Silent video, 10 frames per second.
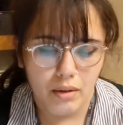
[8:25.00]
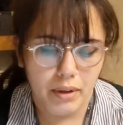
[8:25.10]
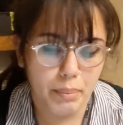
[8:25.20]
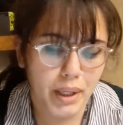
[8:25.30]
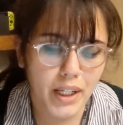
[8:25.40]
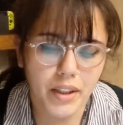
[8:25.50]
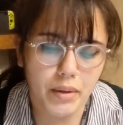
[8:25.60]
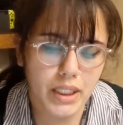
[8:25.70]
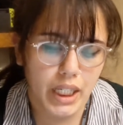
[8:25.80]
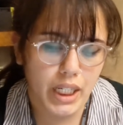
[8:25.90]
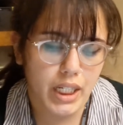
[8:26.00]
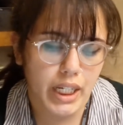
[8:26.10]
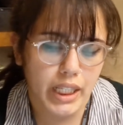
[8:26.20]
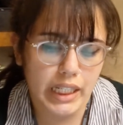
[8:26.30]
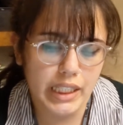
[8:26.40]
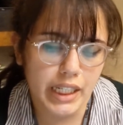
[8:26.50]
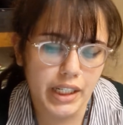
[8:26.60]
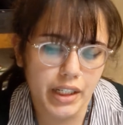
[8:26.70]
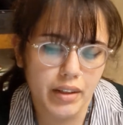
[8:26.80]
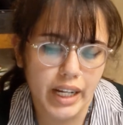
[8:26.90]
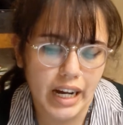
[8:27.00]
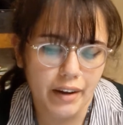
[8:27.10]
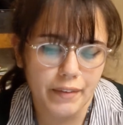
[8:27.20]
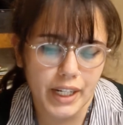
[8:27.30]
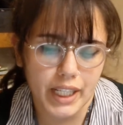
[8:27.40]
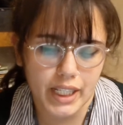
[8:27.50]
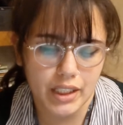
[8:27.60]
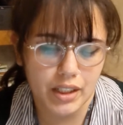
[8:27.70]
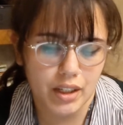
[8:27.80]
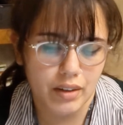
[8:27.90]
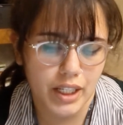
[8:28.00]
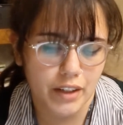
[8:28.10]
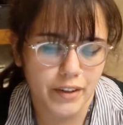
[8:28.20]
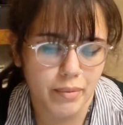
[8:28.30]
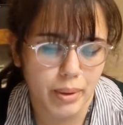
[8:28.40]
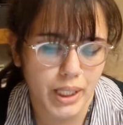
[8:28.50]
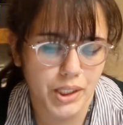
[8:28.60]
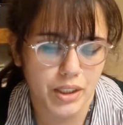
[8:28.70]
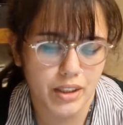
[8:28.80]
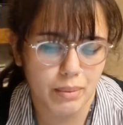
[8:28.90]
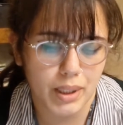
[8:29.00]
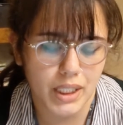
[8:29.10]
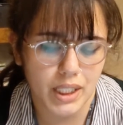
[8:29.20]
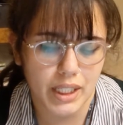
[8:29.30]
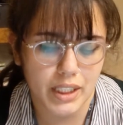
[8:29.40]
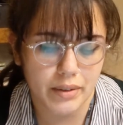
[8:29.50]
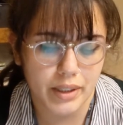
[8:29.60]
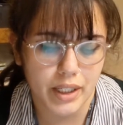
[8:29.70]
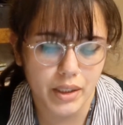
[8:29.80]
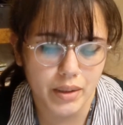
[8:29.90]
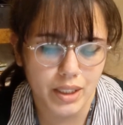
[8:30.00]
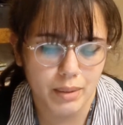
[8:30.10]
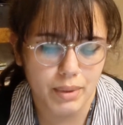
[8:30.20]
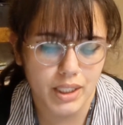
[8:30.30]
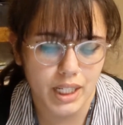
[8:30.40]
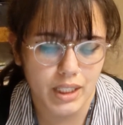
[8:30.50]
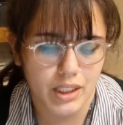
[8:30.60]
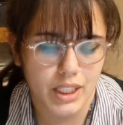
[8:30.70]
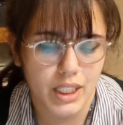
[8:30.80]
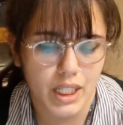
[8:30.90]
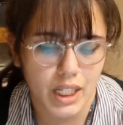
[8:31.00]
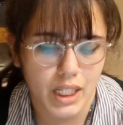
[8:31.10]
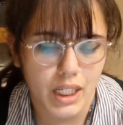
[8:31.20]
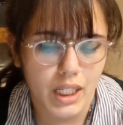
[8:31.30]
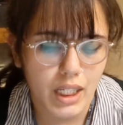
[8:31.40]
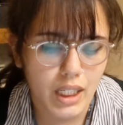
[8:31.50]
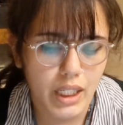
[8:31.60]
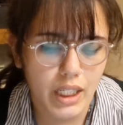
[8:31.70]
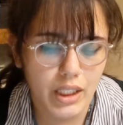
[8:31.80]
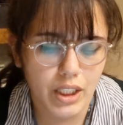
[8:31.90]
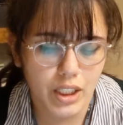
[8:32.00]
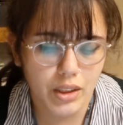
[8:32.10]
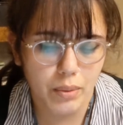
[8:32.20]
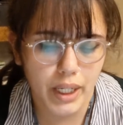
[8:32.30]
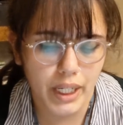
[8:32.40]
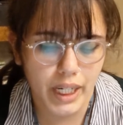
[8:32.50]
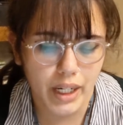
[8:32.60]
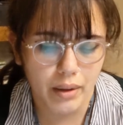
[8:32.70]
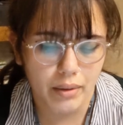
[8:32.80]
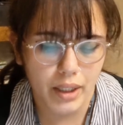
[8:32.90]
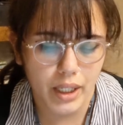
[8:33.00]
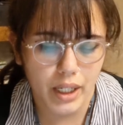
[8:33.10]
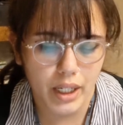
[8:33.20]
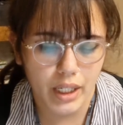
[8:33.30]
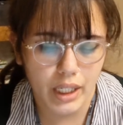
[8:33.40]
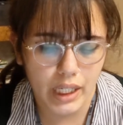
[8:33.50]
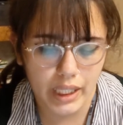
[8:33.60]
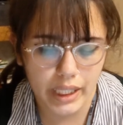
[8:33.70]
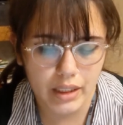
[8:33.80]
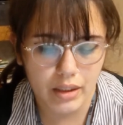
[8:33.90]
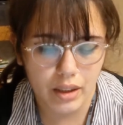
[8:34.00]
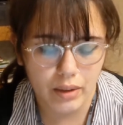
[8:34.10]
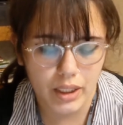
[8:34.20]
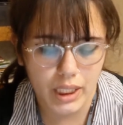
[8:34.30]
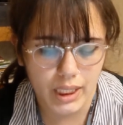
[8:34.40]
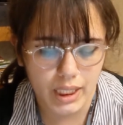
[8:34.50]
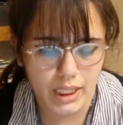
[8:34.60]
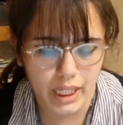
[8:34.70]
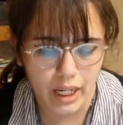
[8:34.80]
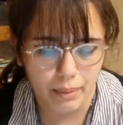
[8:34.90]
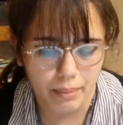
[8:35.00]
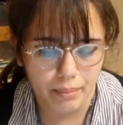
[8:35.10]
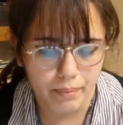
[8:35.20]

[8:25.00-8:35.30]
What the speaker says: When Matthew was here, he liked to hear you laugh, and he liked to know that you found pleasure in the pleasant things around you," said Miss Allen gently. "He is just away now, and he likes to know it just the same.